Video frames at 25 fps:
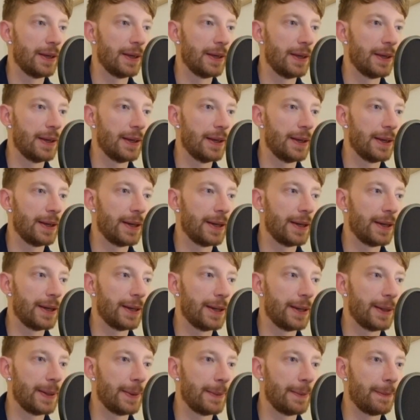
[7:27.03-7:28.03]

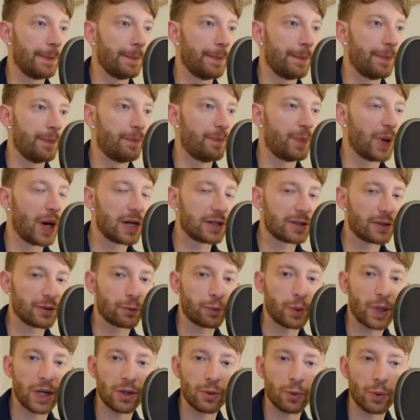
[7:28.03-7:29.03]
part
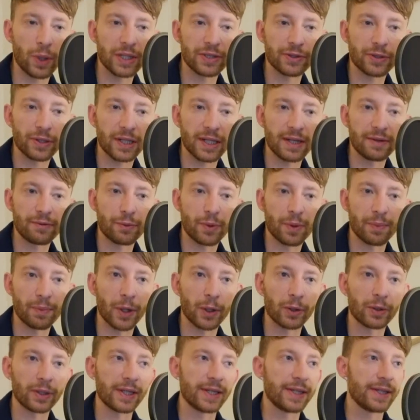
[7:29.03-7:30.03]
of where you want to live
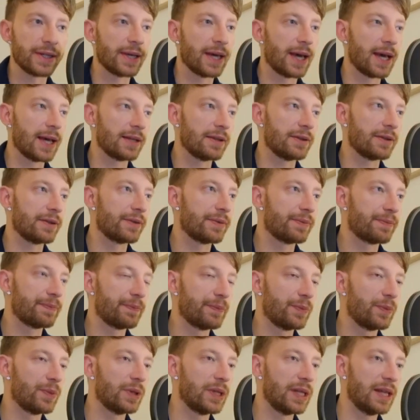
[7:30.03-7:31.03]
remotely and
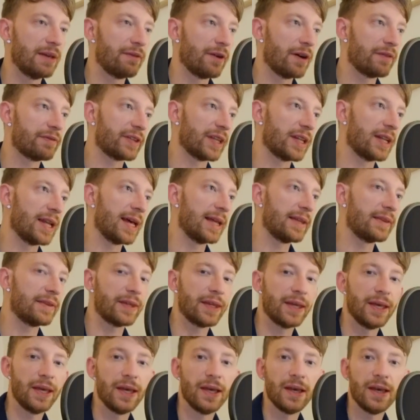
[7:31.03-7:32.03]
live off the land.
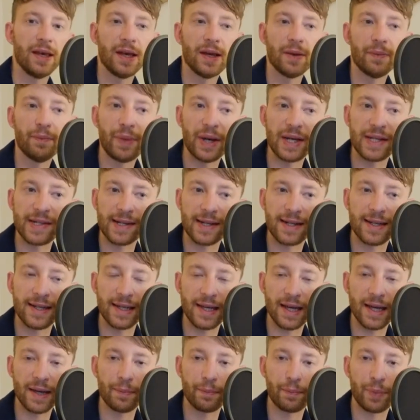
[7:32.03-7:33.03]

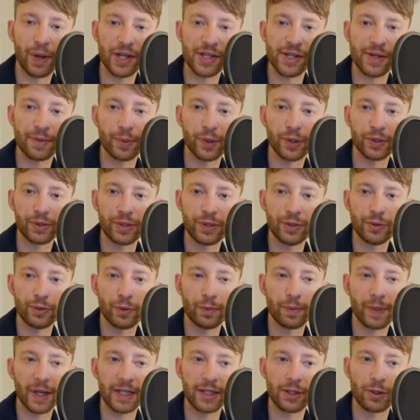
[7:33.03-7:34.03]
Basically impossible. You will
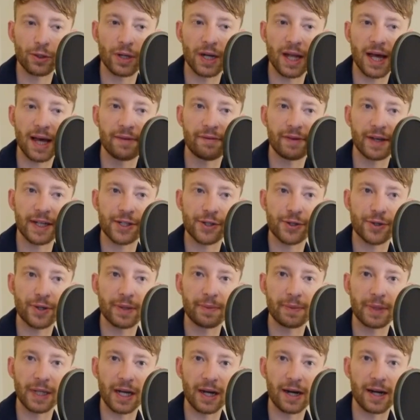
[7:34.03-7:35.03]
make your life
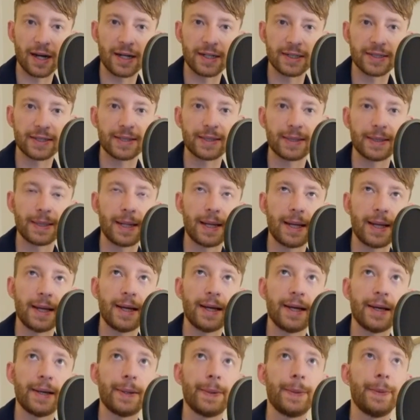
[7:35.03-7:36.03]
extremely hard.
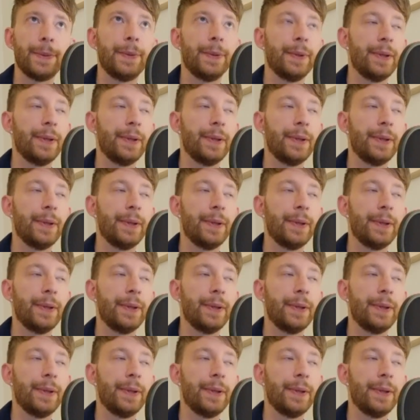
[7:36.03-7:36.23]
I'll